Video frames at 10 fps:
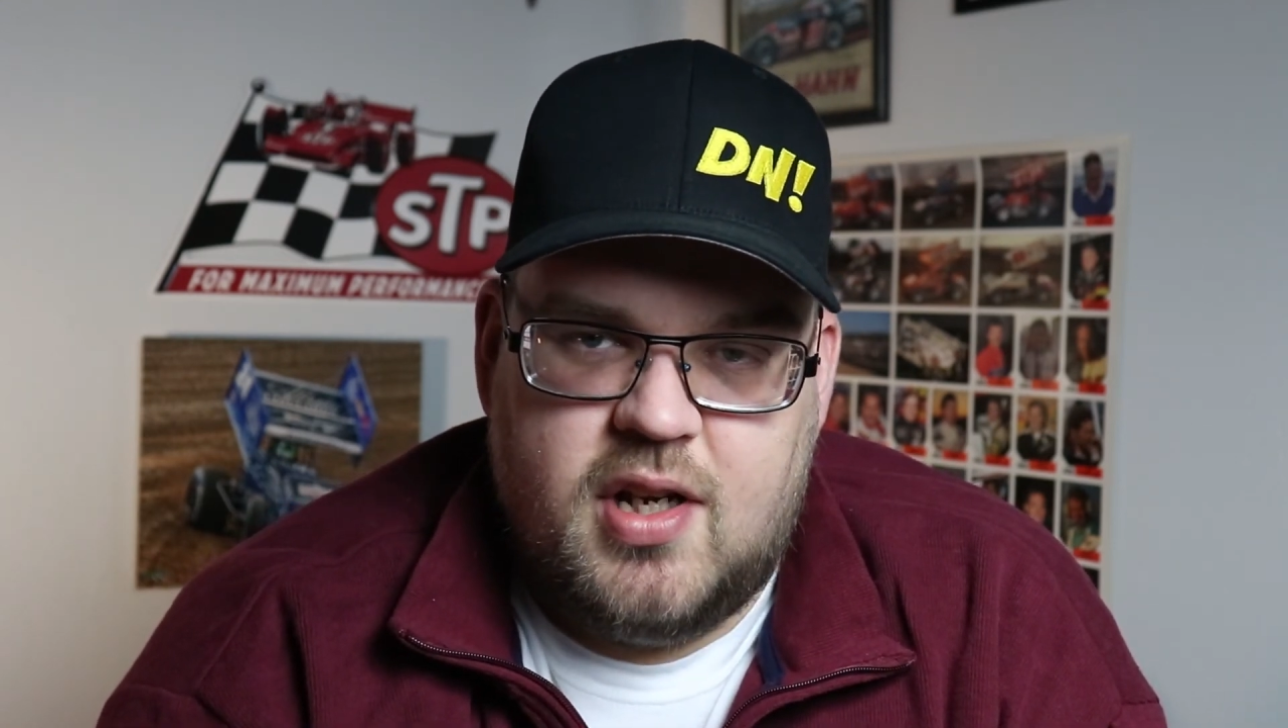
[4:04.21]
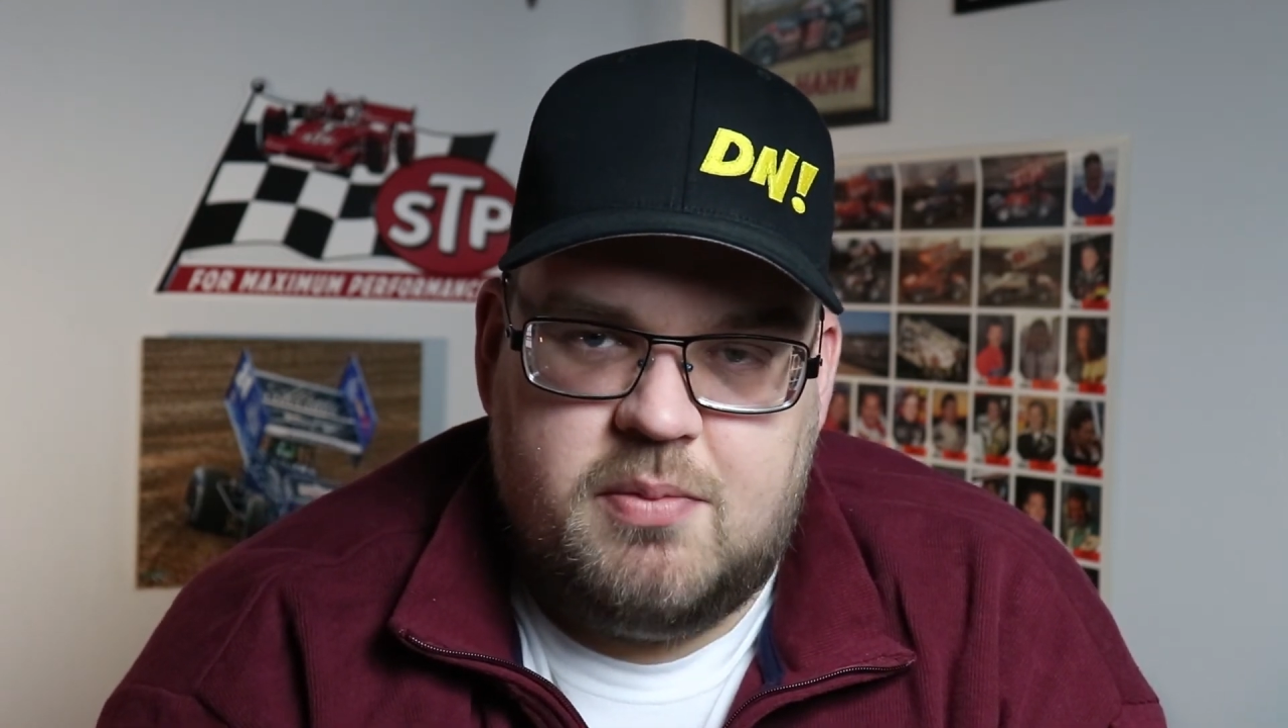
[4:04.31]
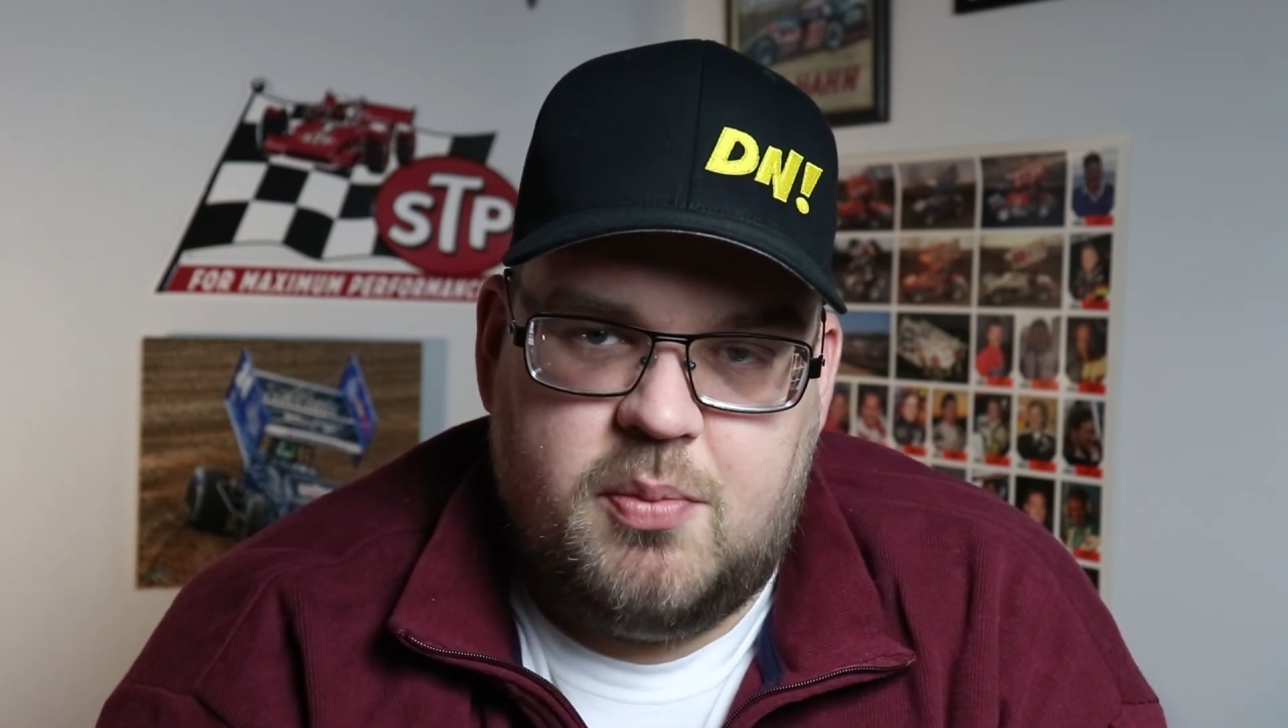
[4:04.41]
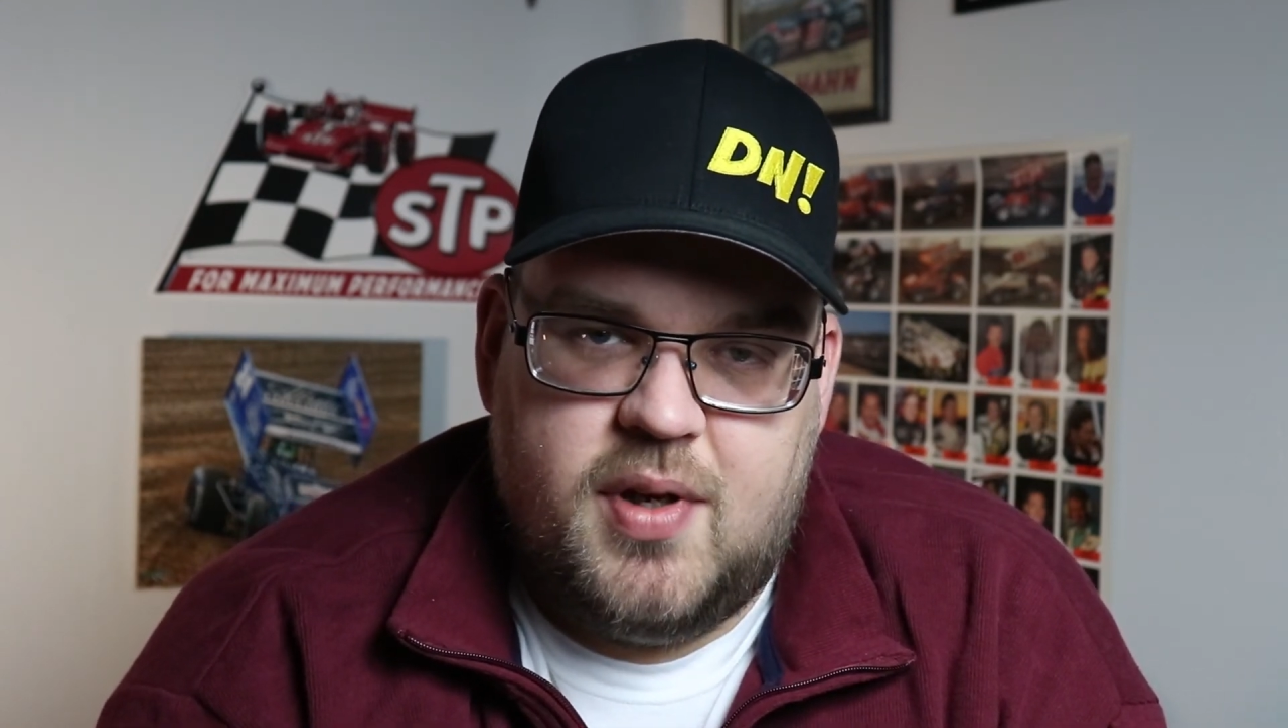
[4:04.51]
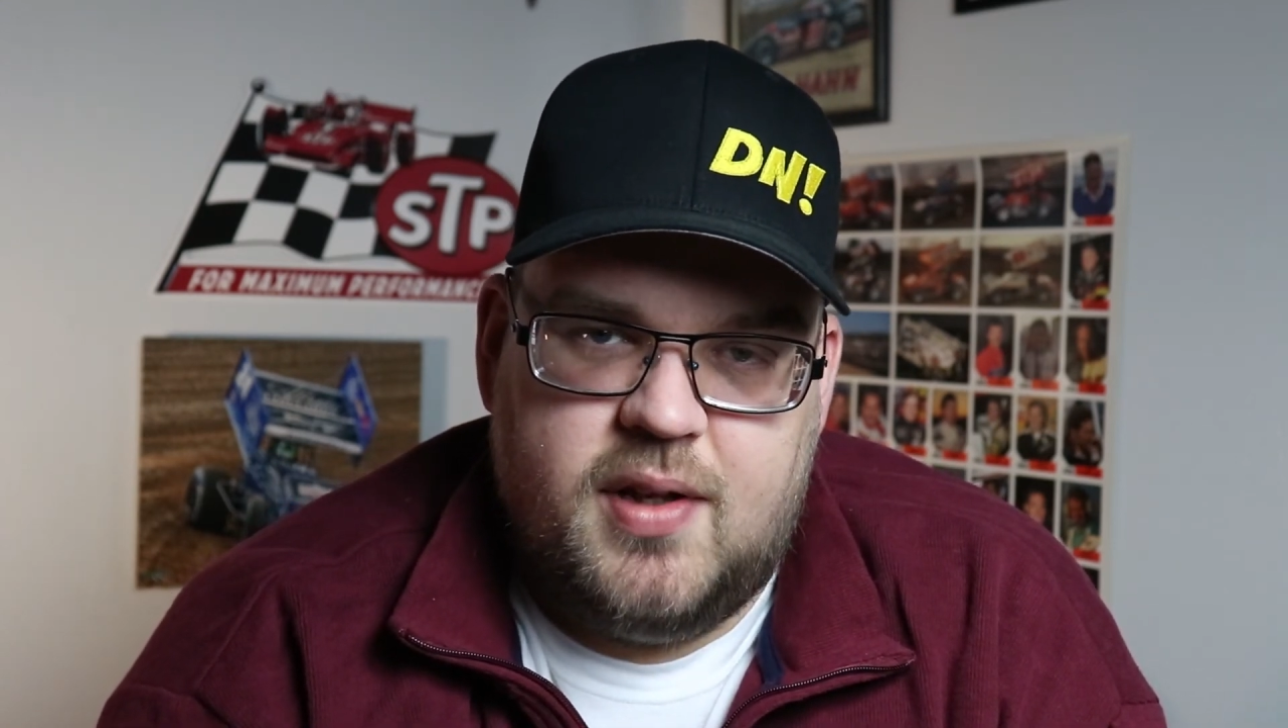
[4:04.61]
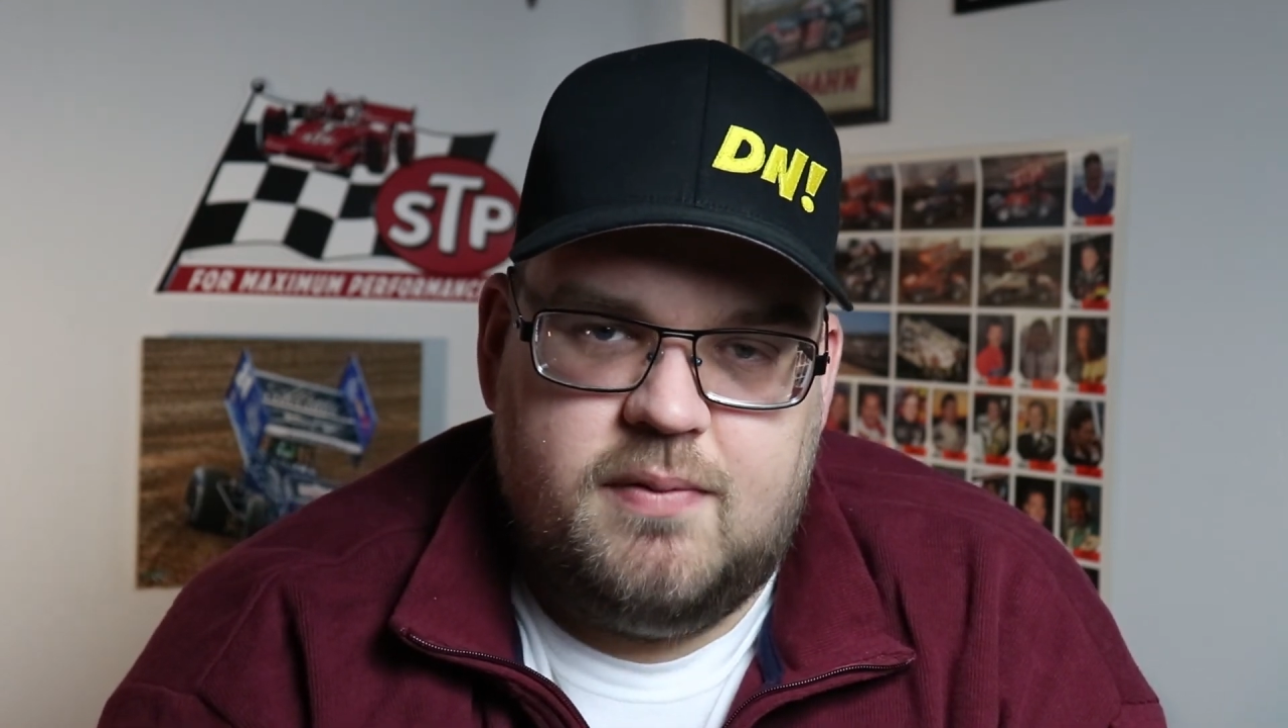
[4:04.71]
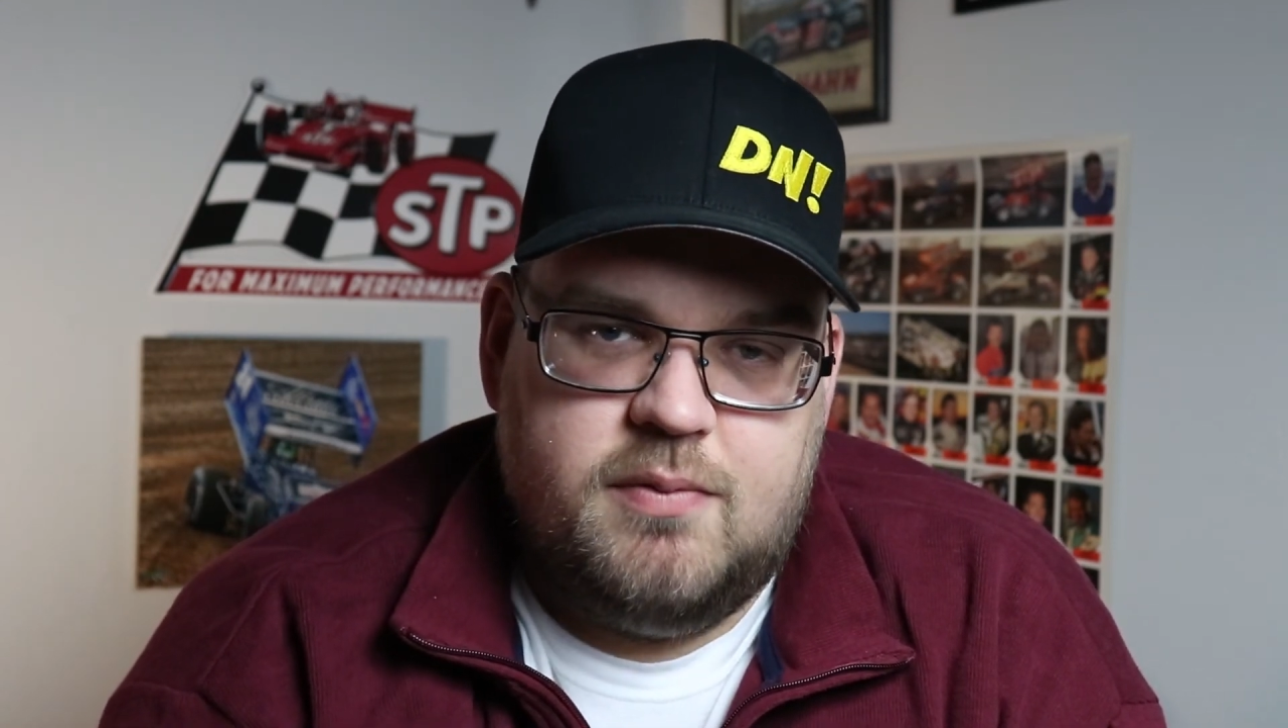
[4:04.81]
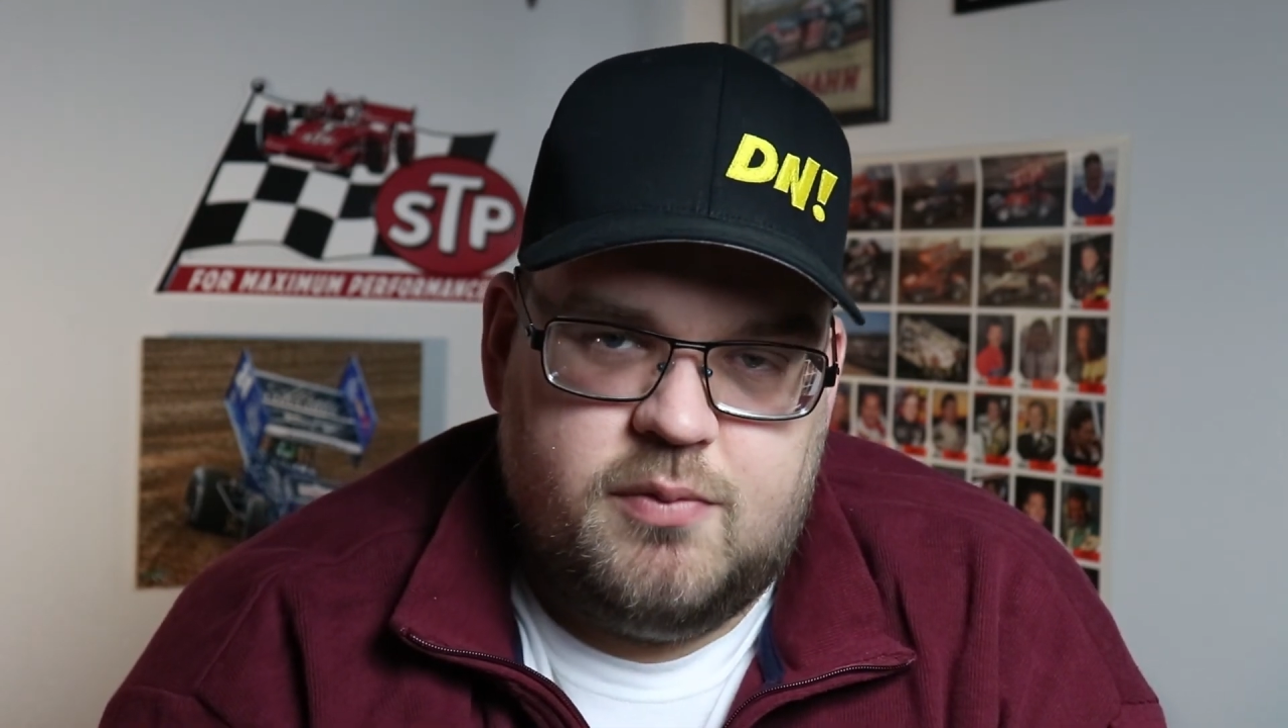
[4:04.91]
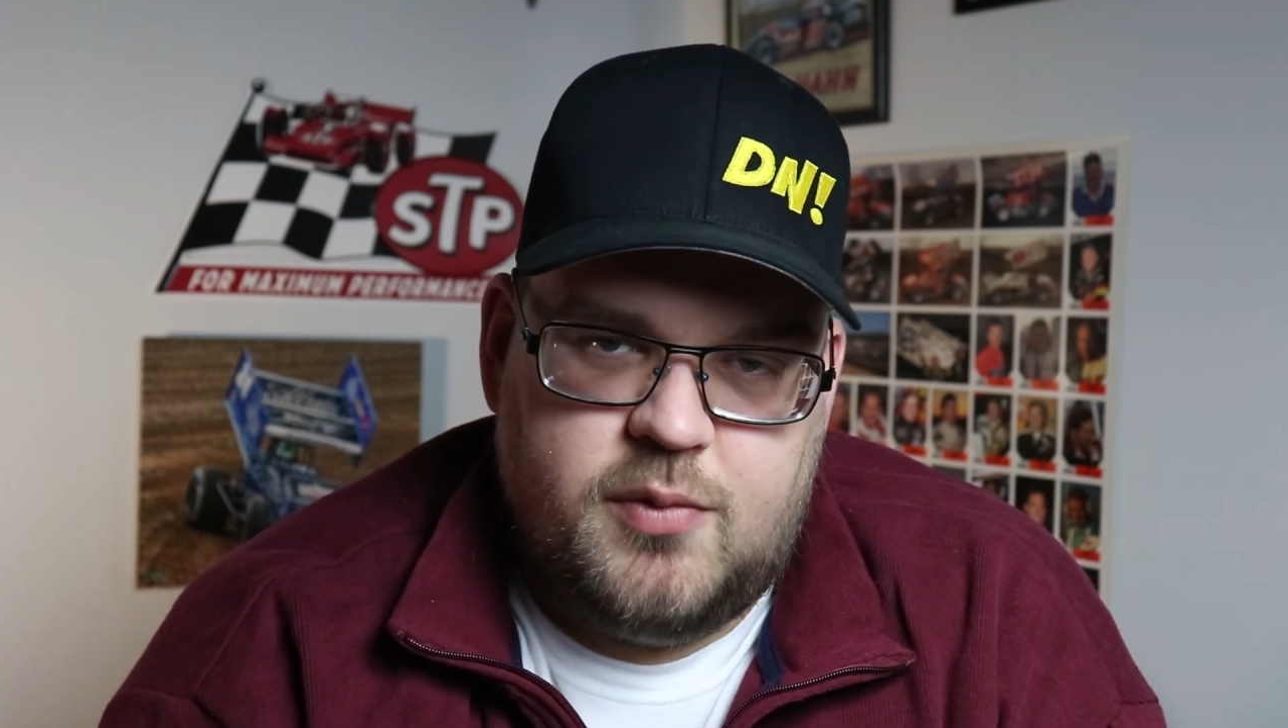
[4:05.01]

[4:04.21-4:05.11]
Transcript: it up a bit.